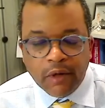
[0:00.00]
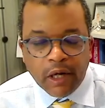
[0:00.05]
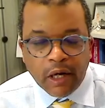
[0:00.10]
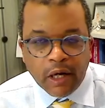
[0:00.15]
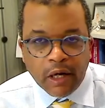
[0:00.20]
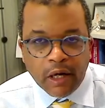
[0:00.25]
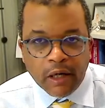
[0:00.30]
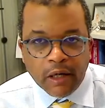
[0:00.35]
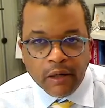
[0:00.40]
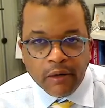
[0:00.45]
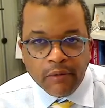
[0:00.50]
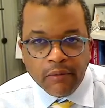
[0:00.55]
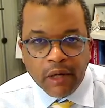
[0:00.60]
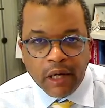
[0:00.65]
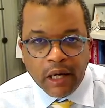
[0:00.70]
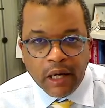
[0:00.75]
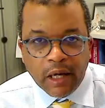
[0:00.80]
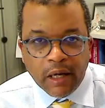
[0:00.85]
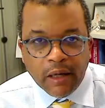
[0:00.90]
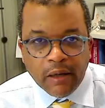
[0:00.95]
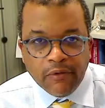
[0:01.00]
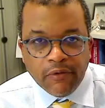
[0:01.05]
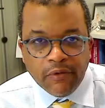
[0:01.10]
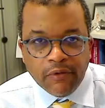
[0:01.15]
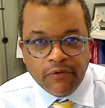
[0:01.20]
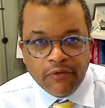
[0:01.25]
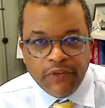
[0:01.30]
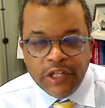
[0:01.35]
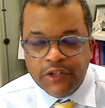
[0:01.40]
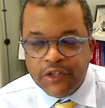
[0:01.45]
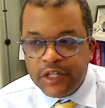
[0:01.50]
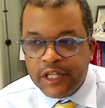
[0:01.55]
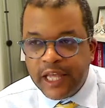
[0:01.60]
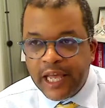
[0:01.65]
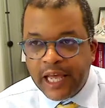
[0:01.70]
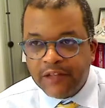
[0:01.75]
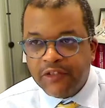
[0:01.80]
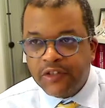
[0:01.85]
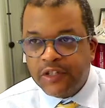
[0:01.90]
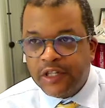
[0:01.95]
our featured
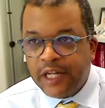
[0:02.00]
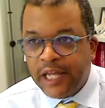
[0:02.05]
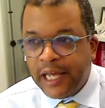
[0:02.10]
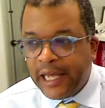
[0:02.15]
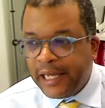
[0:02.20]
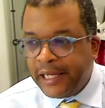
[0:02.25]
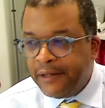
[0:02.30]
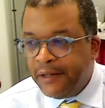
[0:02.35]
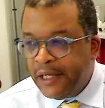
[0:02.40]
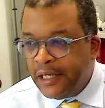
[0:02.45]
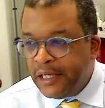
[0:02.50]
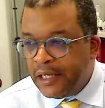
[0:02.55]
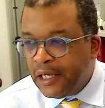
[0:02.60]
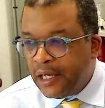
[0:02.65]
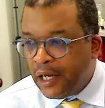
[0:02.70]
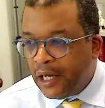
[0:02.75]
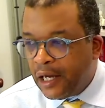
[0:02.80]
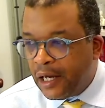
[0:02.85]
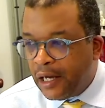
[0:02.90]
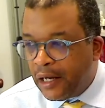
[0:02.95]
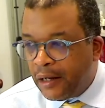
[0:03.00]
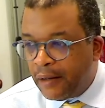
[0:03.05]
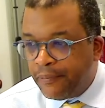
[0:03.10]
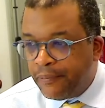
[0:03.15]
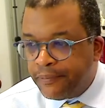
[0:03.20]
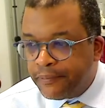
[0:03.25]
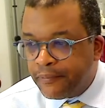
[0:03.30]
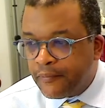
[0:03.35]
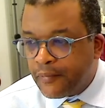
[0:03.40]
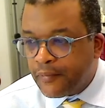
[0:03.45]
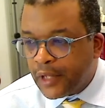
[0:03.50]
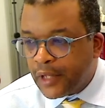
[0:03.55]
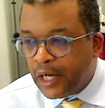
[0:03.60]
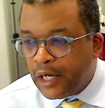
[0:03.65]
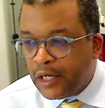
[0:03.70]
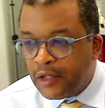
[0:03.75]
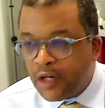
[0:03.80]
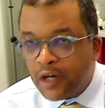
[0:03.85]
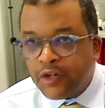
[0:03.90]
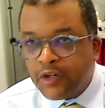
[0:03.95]
guest today, um,
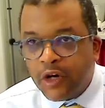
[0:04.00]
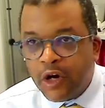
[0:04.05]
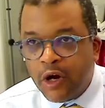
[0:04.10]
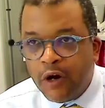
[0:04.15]
Dr.